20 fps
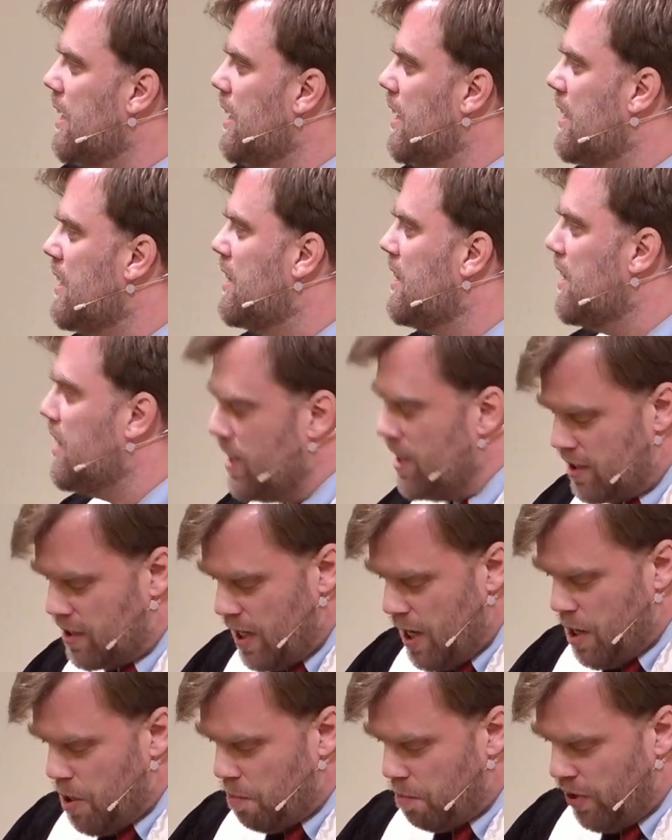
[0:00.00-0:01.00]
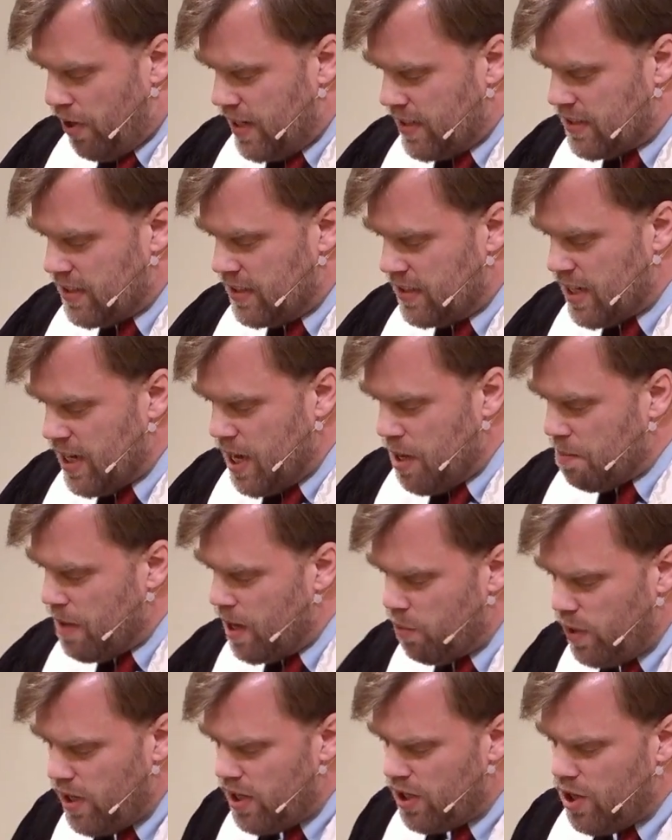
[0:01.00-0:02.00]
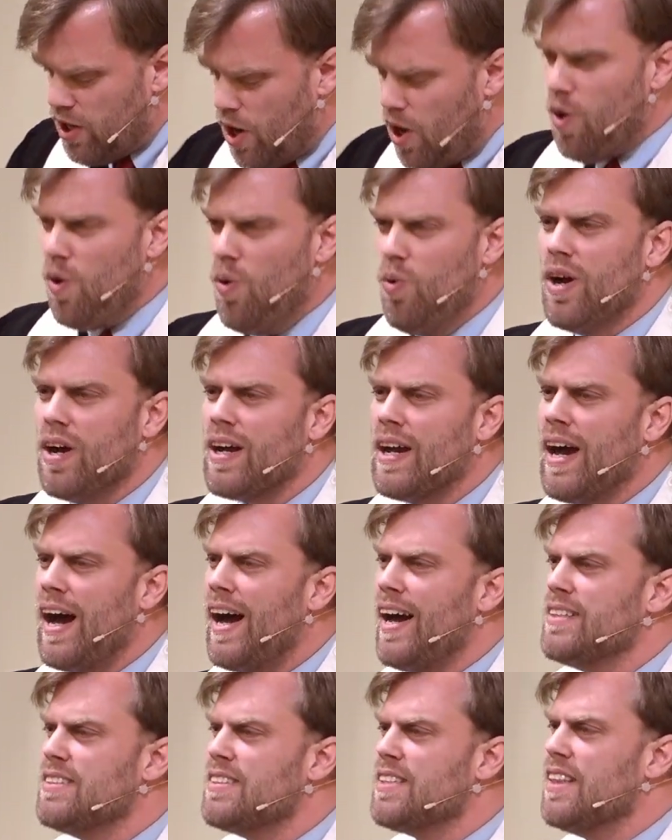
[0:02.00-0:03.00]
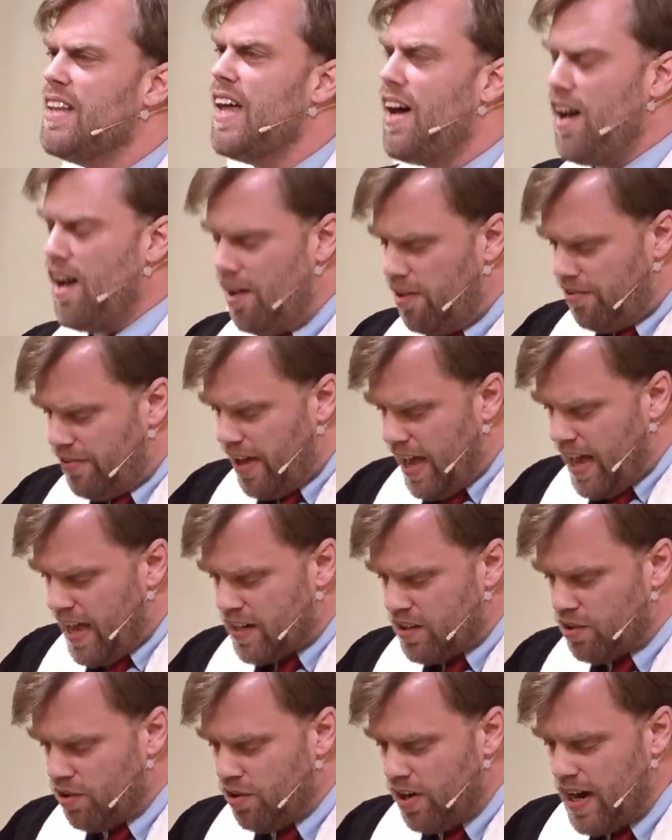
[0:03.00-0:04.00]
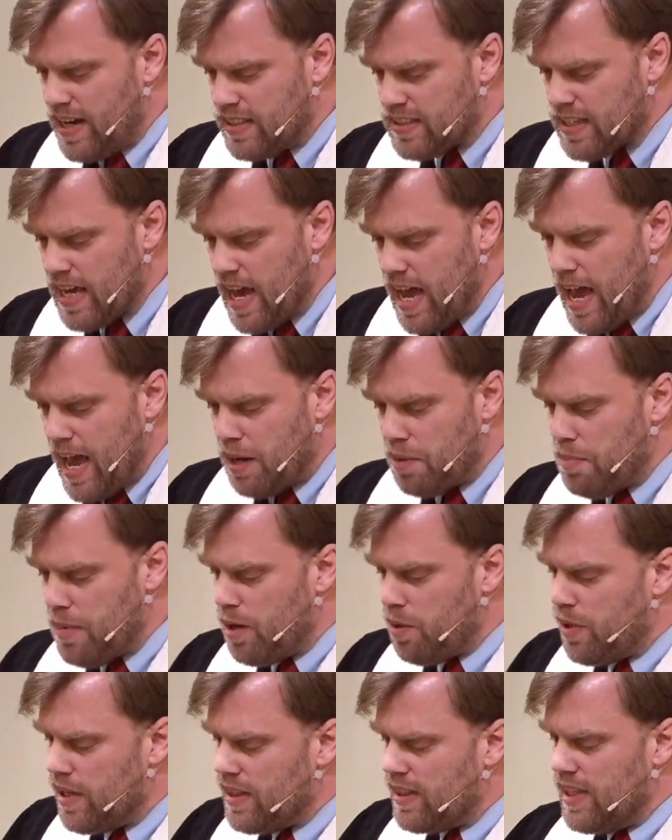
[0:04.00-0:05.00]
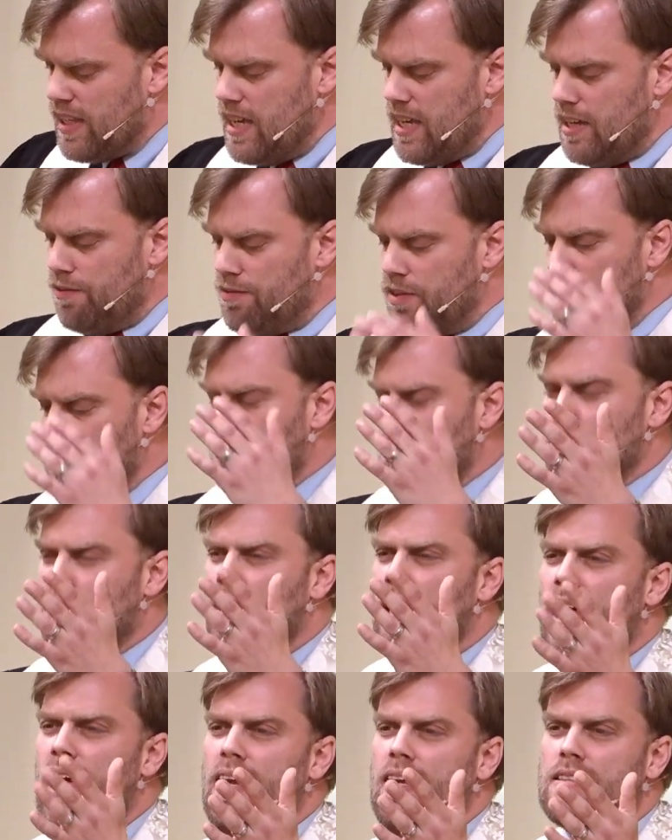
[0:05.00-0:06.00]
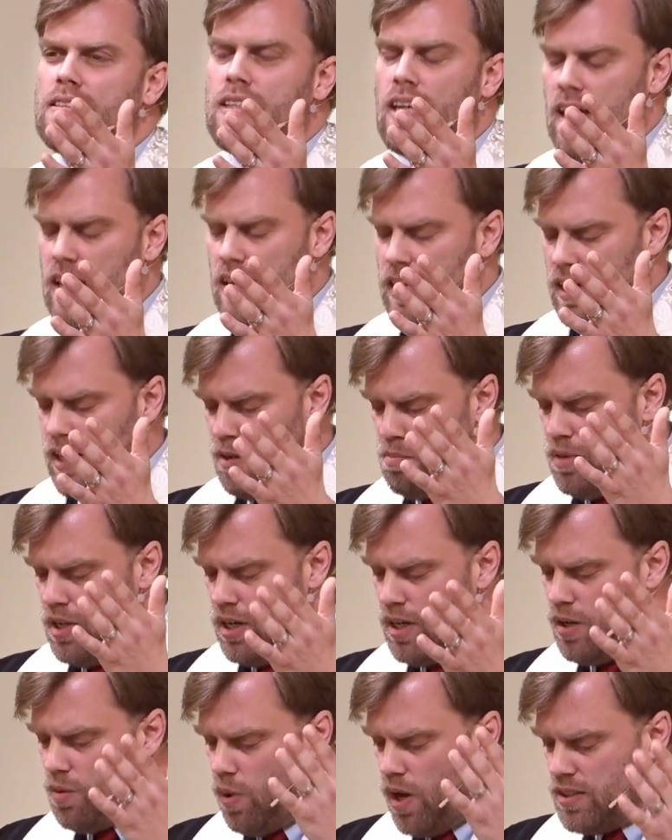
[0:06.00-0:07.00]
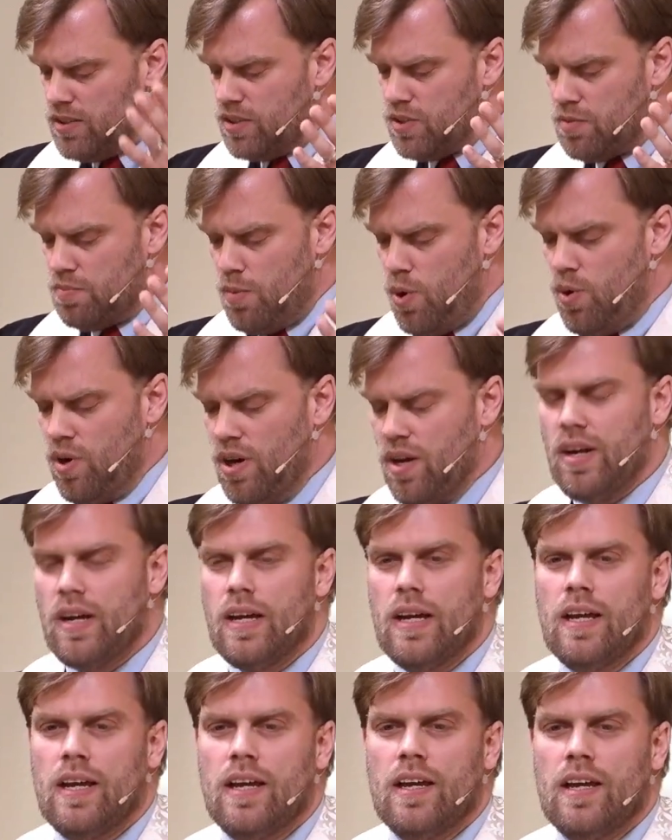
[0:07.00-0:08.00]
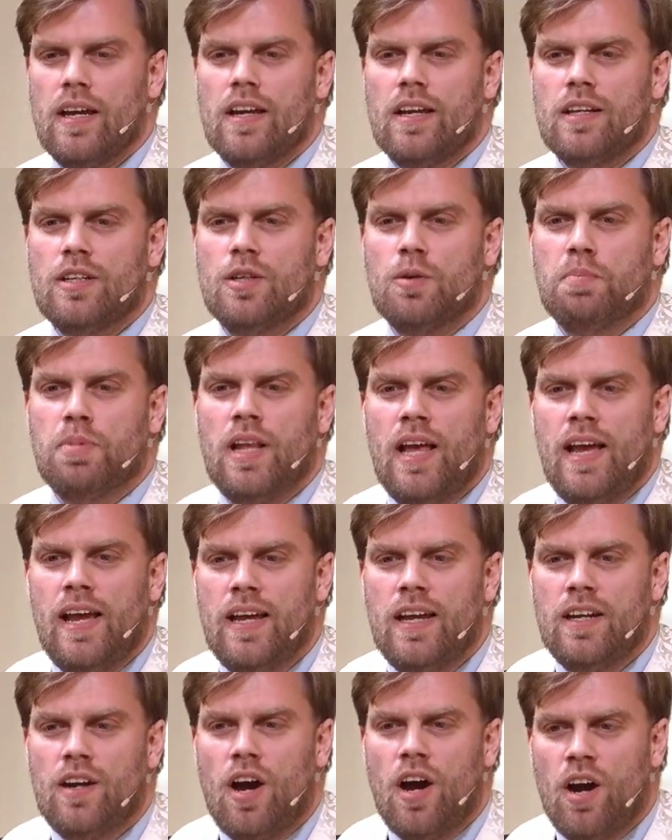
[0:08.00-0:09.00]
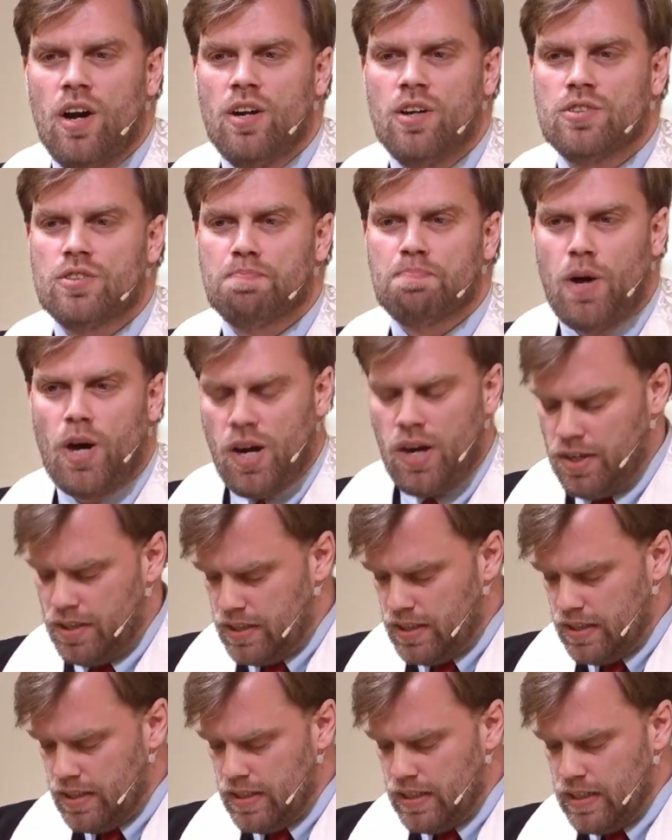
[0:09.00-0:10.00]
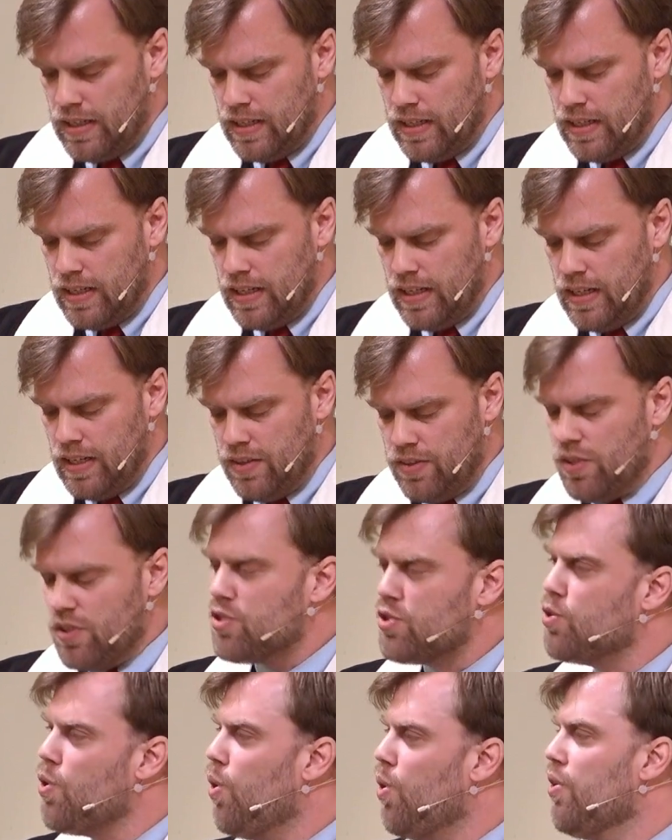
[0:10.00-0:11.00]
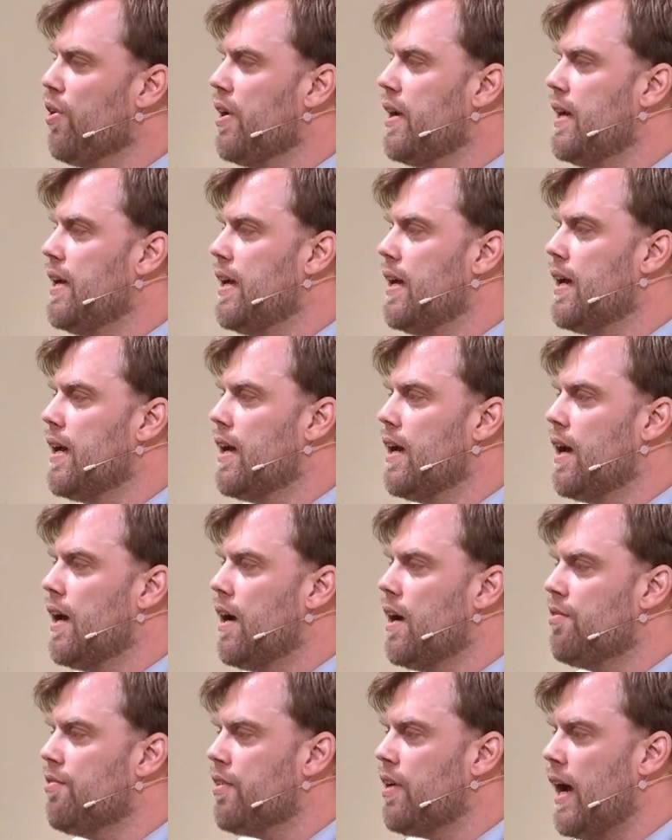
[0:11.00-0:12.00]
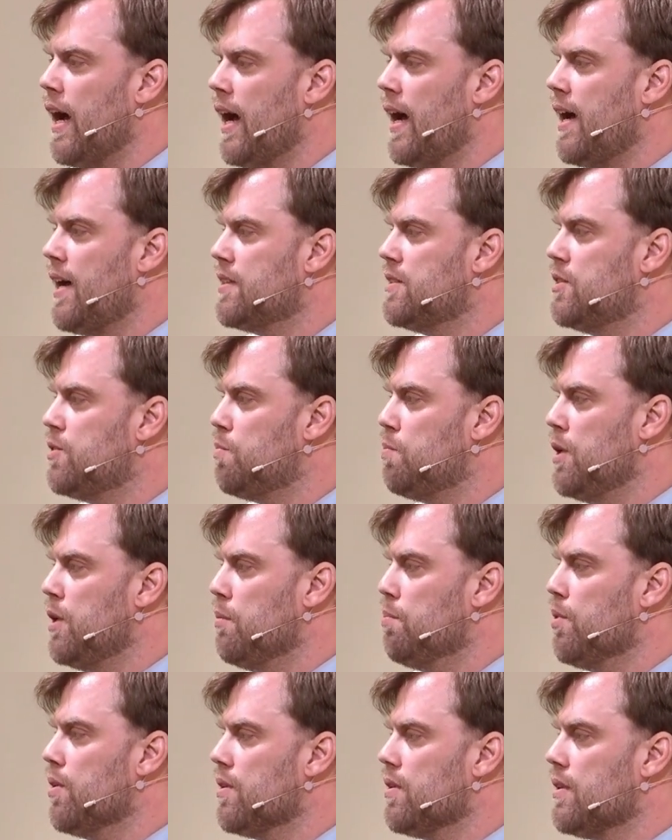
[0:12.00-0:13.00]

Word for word: in this presence. May we know God's love and grace, and may we leave this place committed once more to playing our part in the story of God's people.